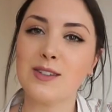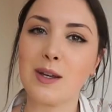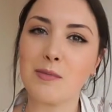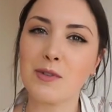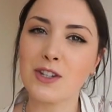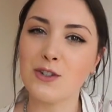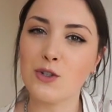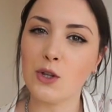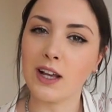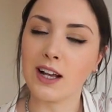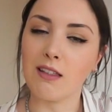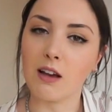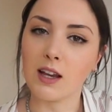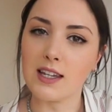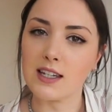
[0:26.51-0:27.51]
So I'm just gonna be in
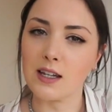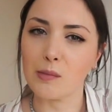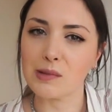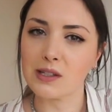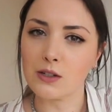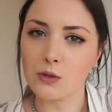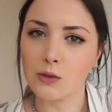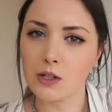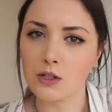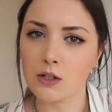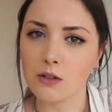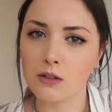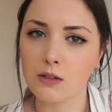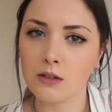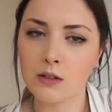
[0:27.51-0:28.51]
like a lucky dip situation.